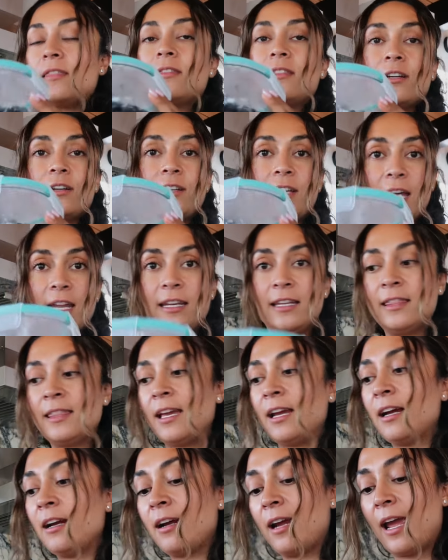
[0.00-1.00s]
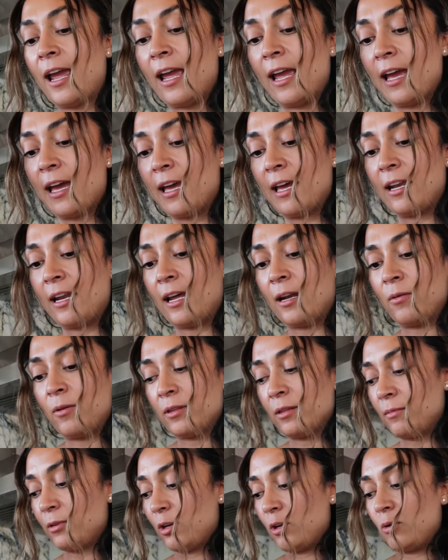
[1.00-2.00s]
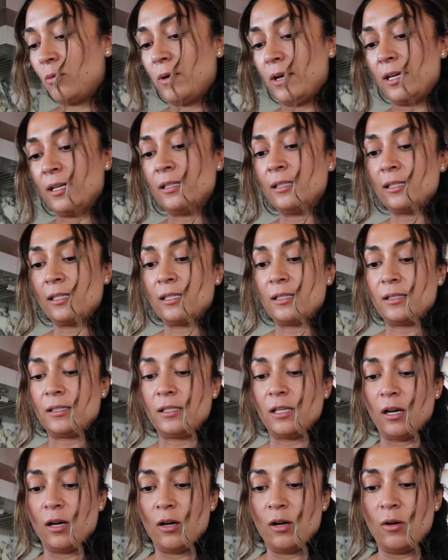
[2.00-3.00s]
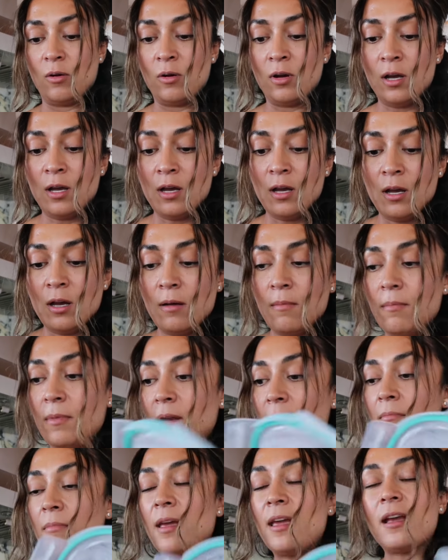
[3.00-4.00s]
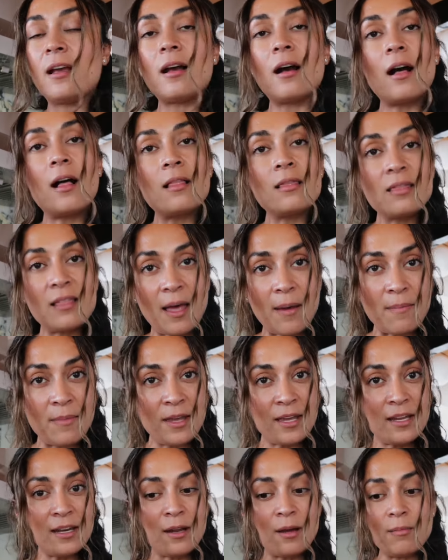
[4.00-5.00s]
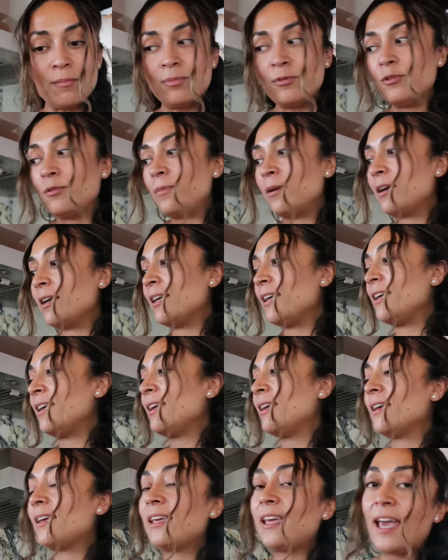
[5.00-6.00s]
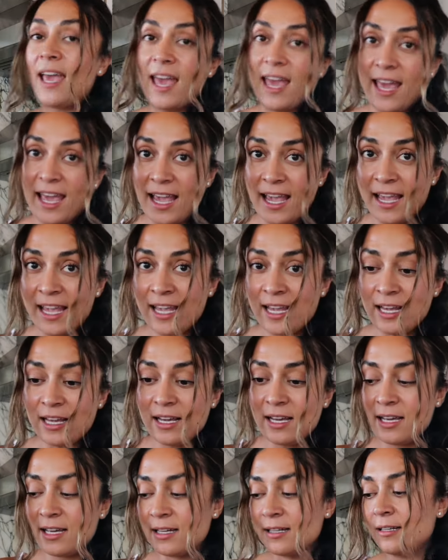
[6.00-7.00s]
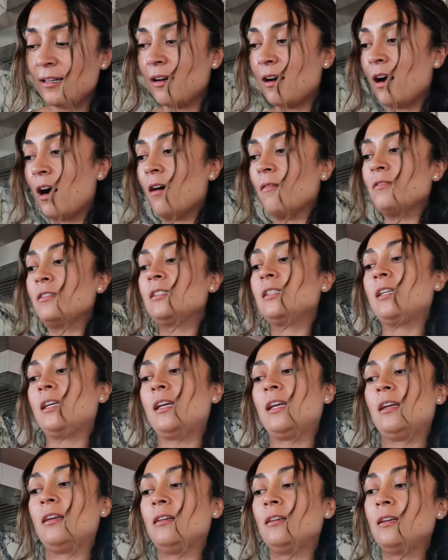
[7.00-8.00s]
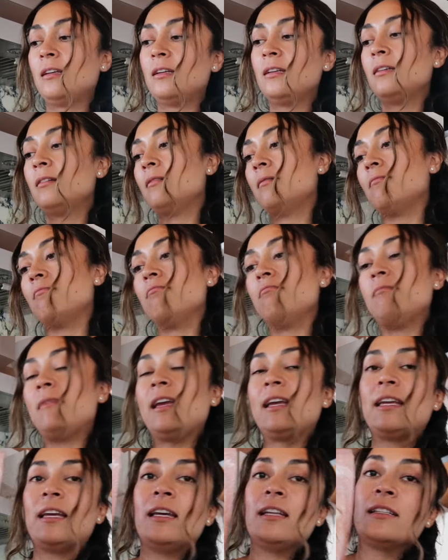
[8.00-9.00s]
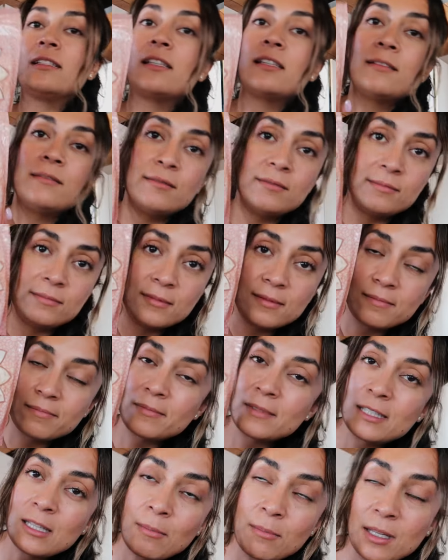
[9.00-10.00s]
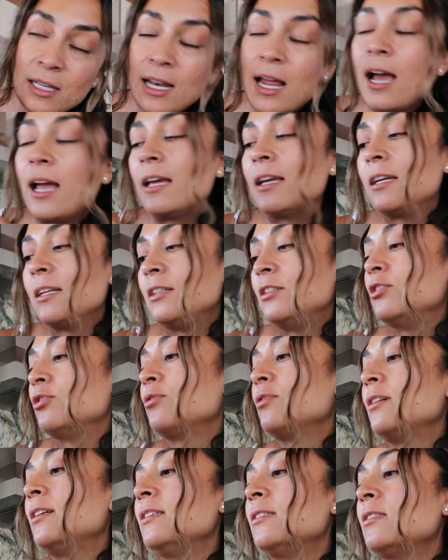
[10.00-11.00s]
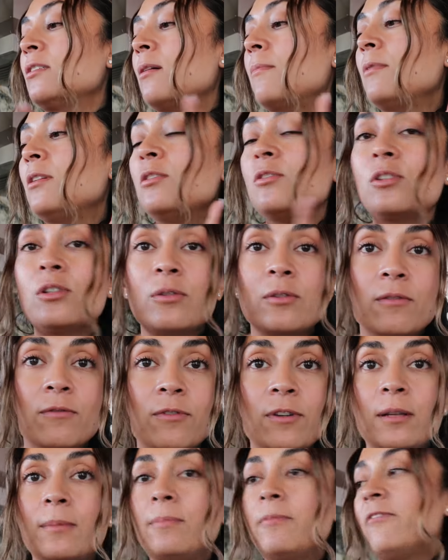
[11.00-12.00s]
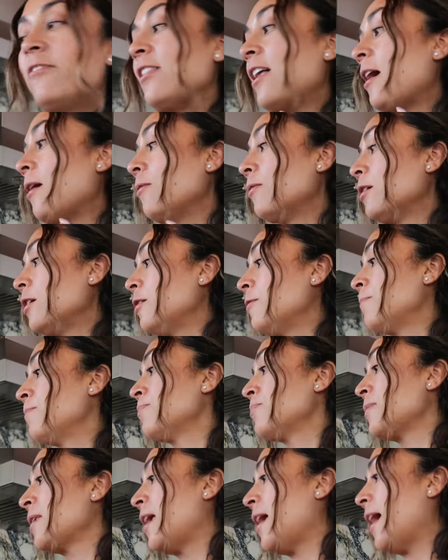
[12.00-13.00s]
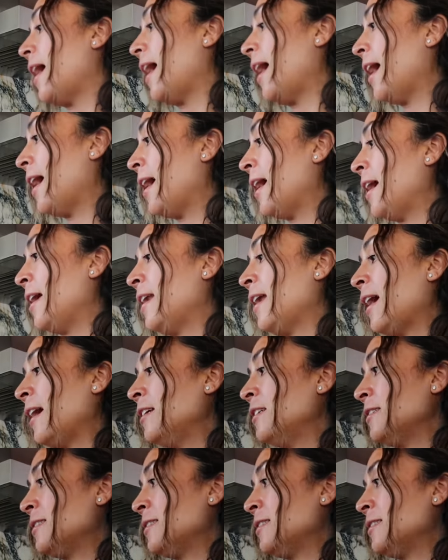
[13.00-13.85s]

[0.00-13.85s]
they're getting there, and I don't want them to go to waste. So, I'm gonna make a lemon blueberry cake. Obviously, make it something I can enjoy. So, I'm gonna use gluten-free flour. And I